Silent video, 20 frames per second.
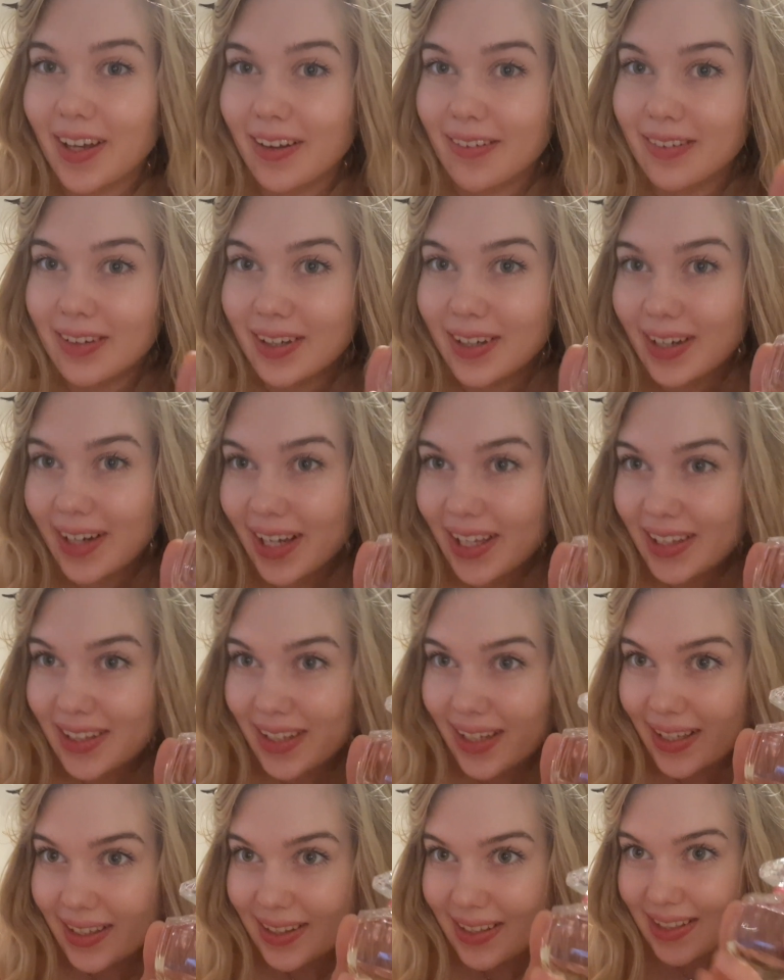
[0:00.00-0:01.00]
Have a
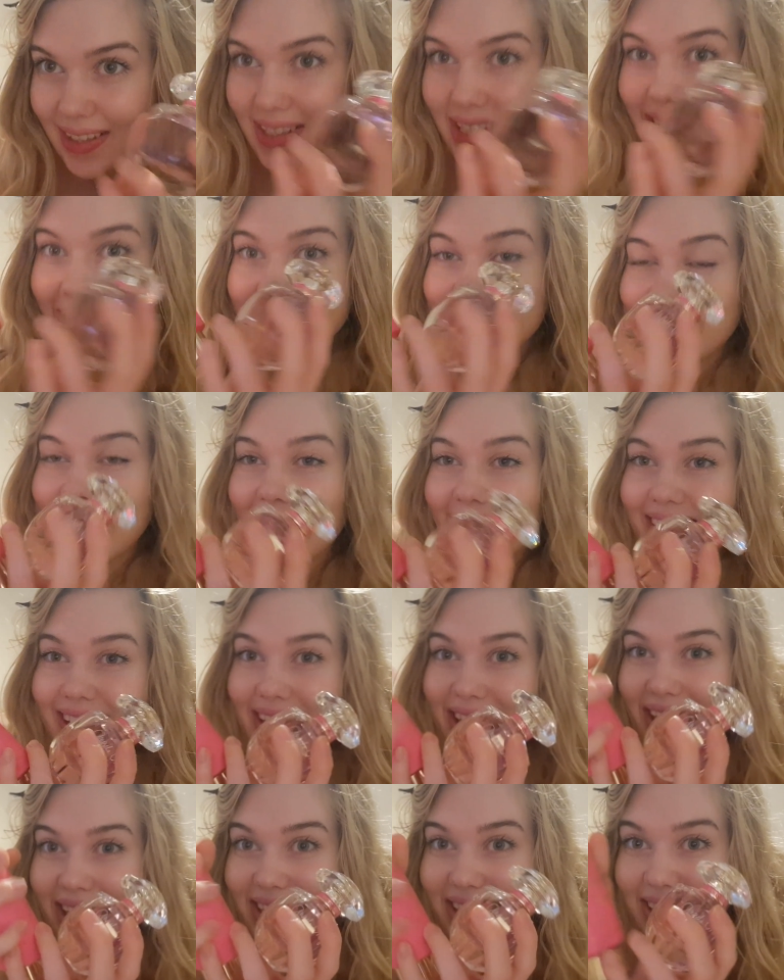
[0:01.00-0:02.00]
great day. It looks like
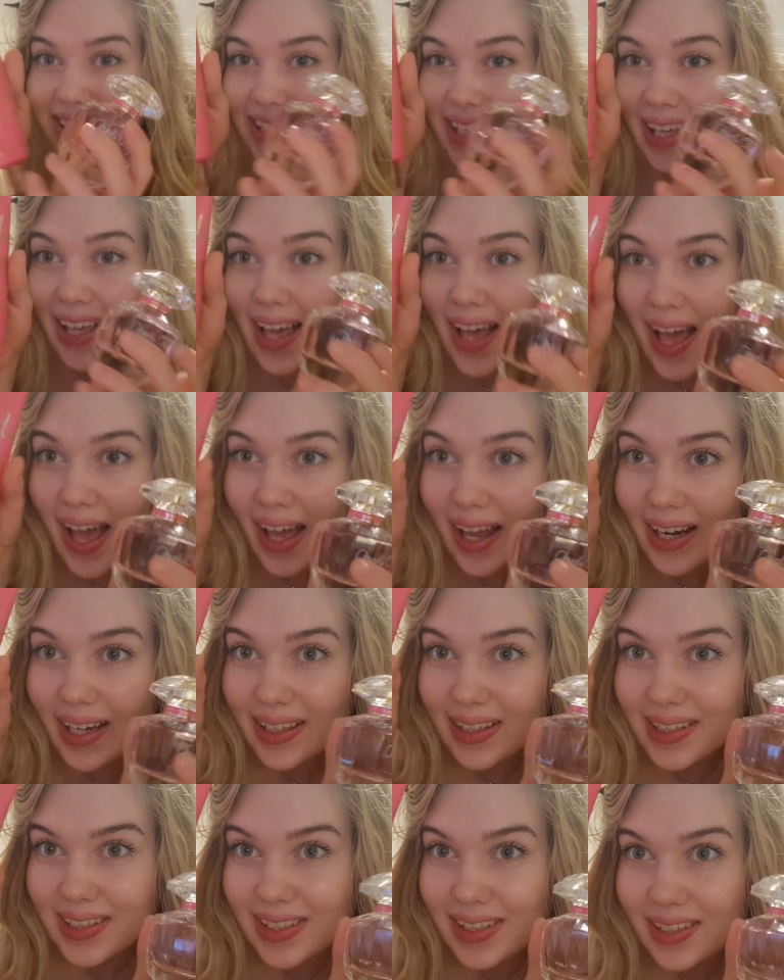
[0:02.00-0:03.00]
this,
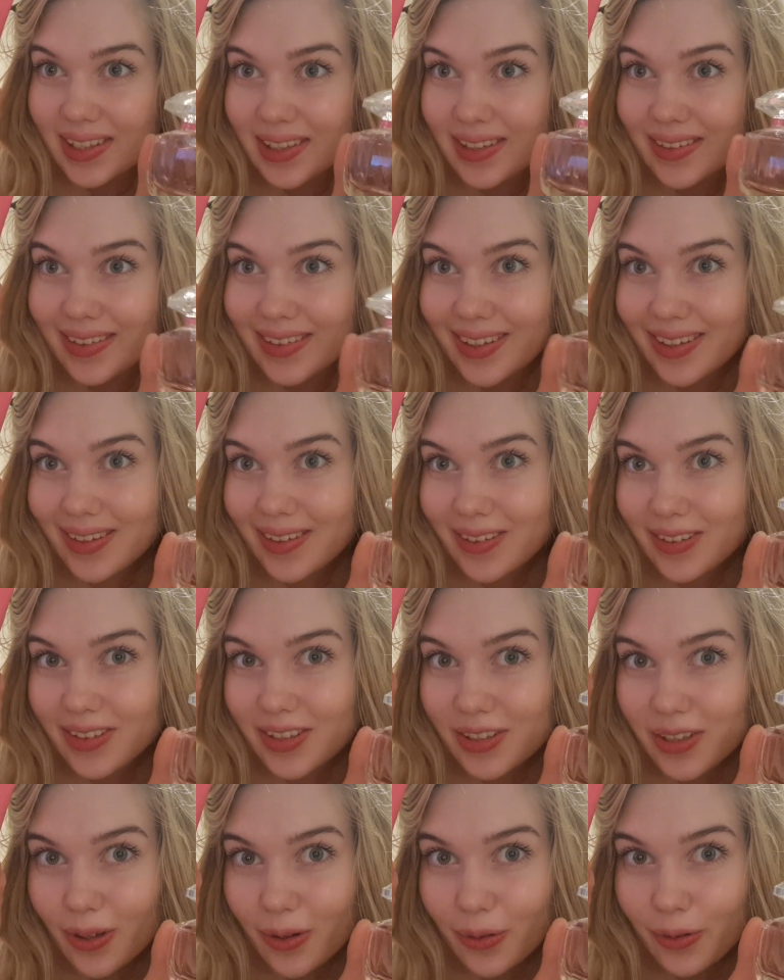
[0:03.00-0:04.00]
and this
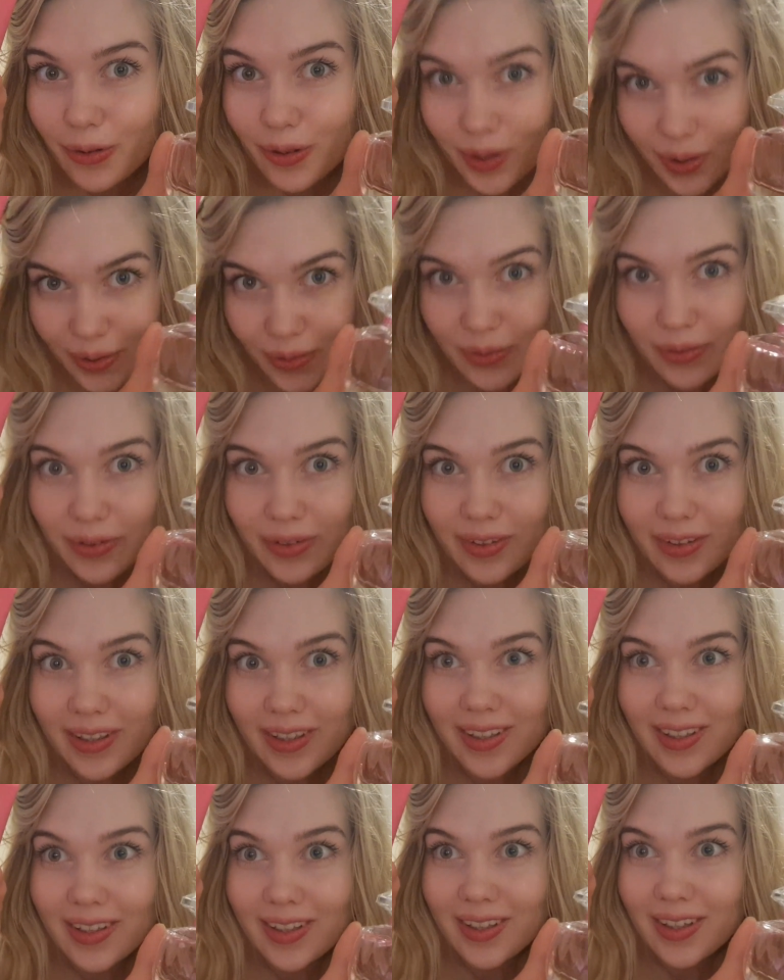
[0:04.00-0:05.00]
looks so cute.
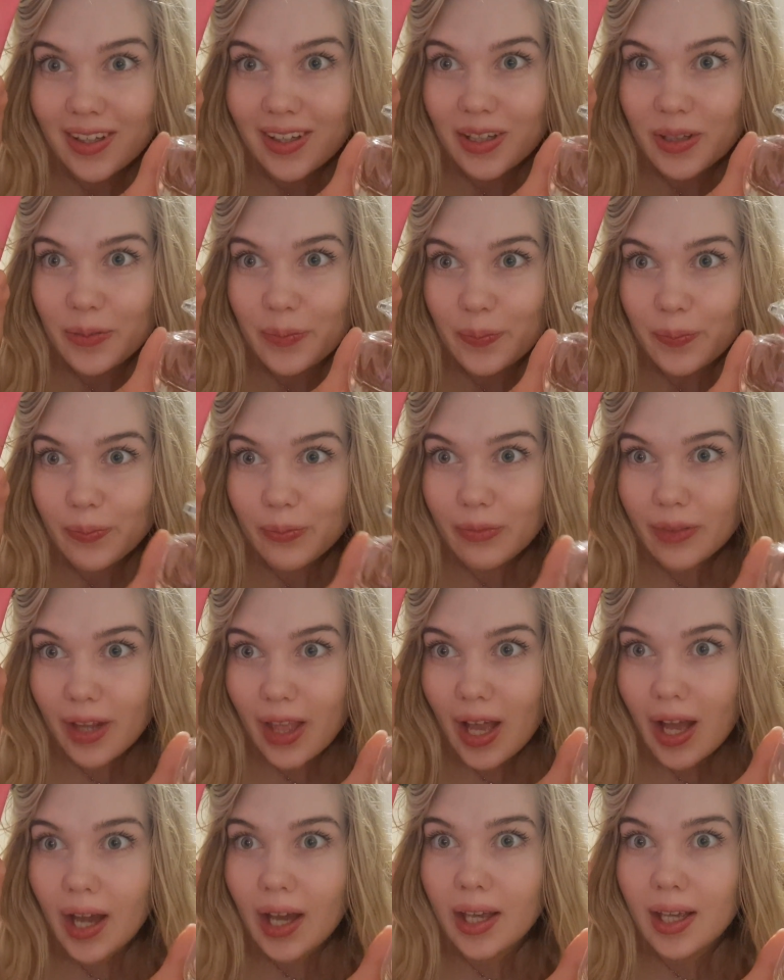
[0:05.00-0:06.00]

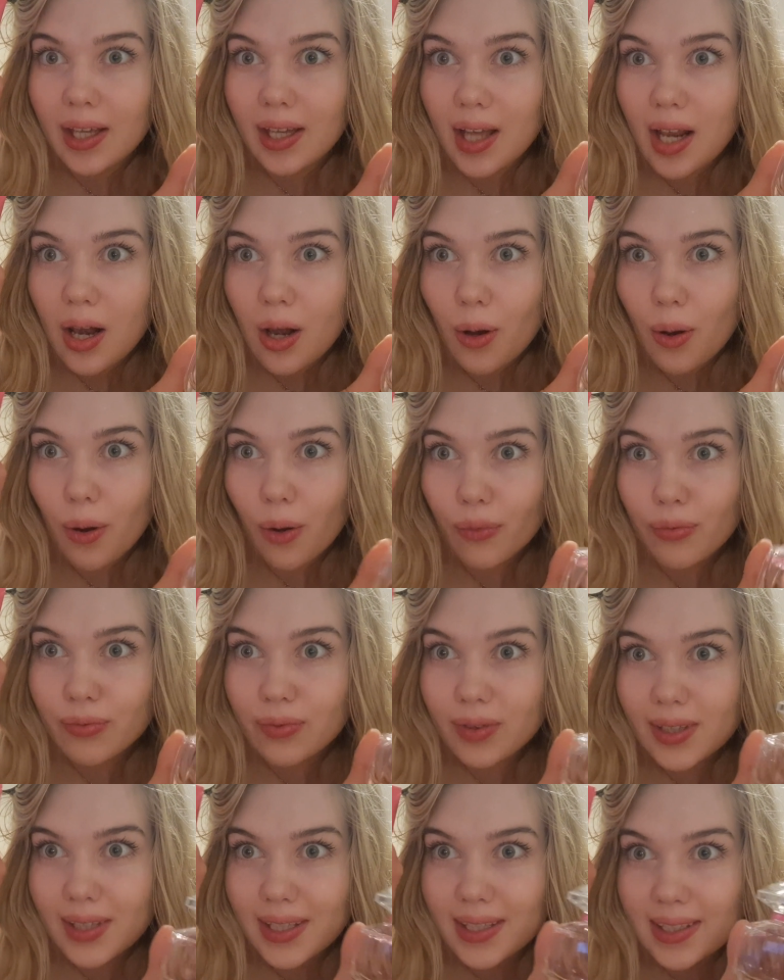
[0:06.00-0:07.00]
I
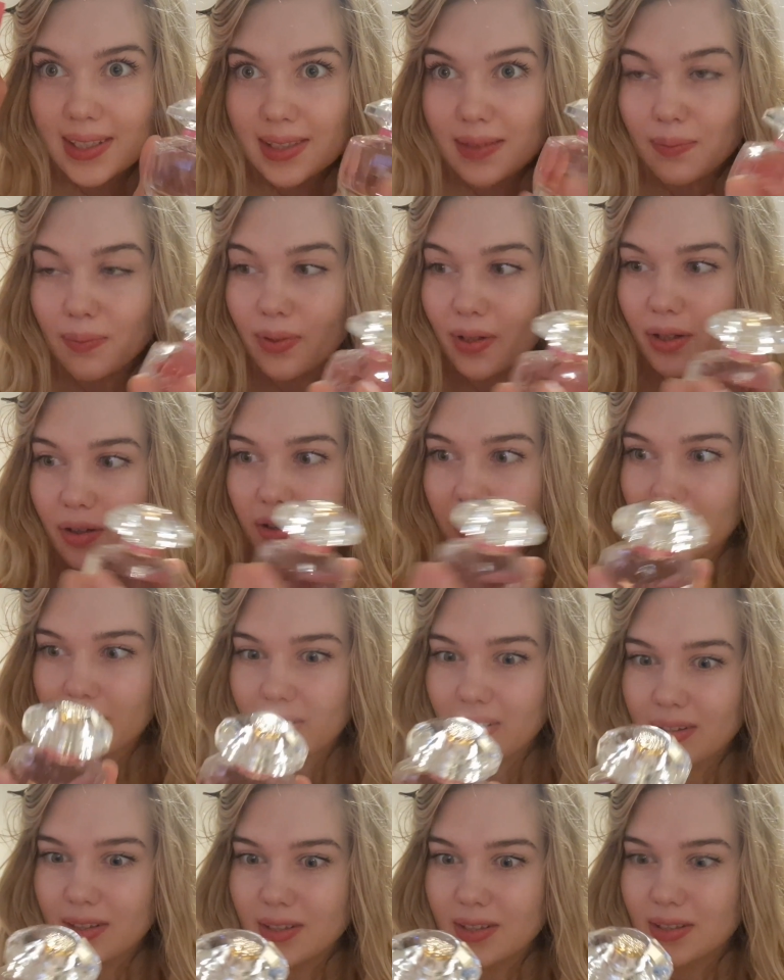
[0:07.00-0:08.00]
love these
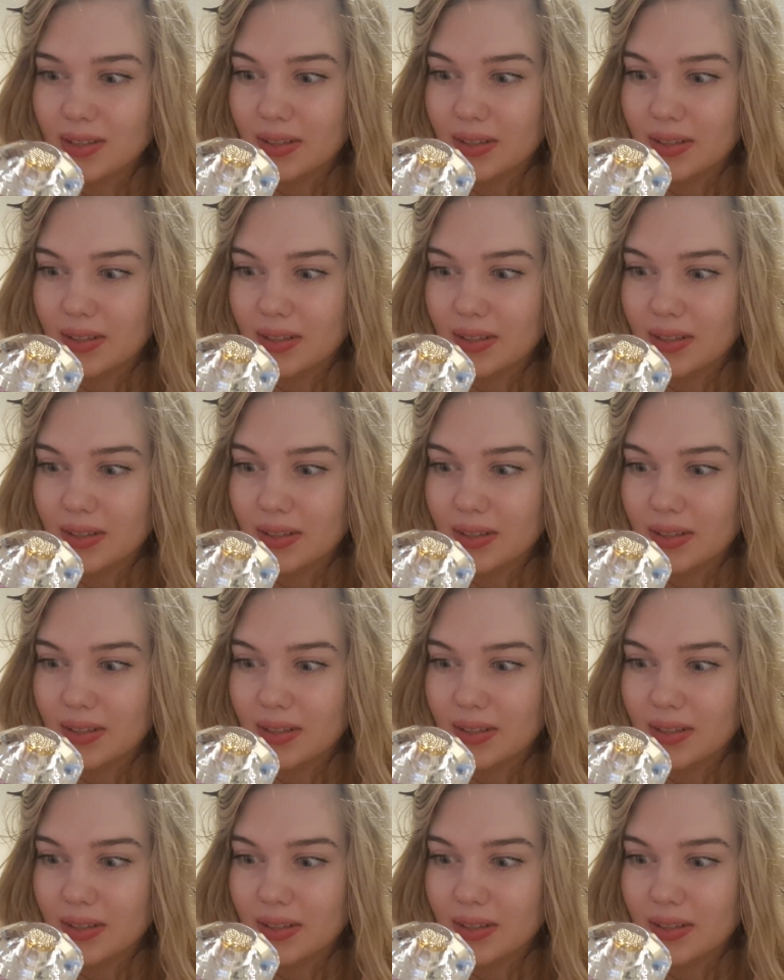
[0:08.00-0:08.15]
products.